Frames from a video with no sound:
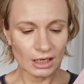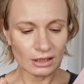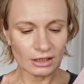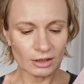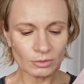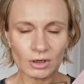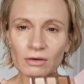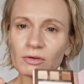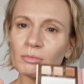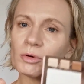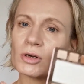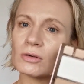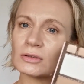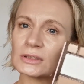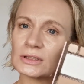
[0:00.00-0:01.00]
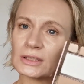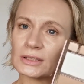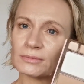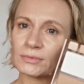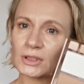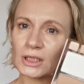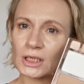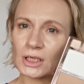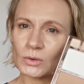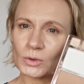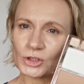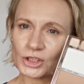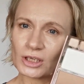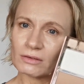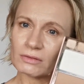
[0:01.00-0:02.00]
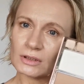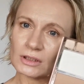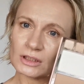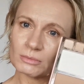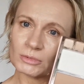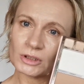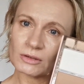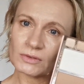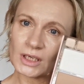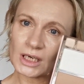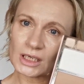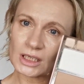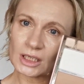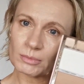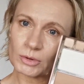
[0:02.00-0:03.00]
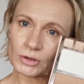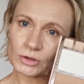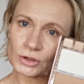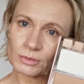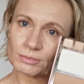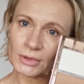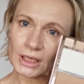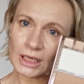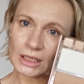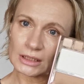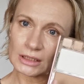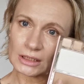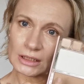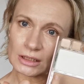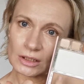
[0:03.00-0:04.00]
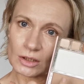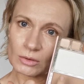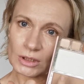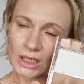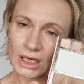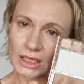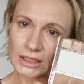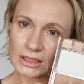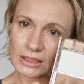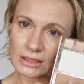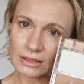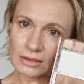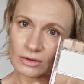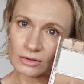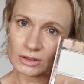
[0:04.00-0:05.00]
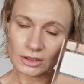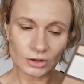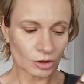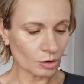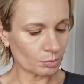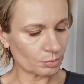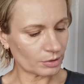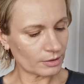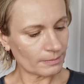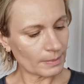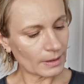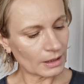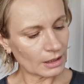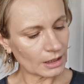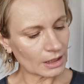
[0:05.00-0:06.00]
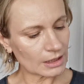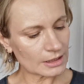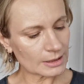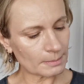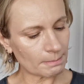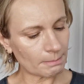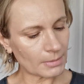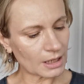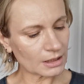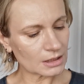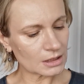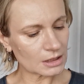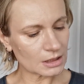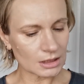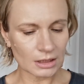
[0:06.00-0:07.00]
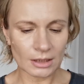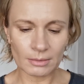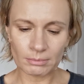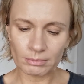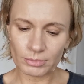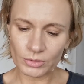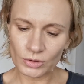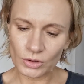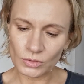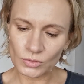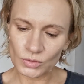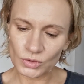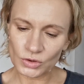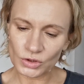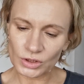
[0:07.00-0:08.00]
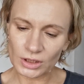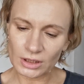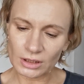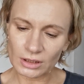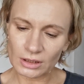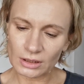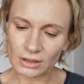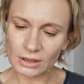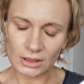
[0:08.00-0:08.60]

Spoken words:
Then you have a bronzer, which have a little bit of darker bottom and going lighter on the top. It's matte bronzer.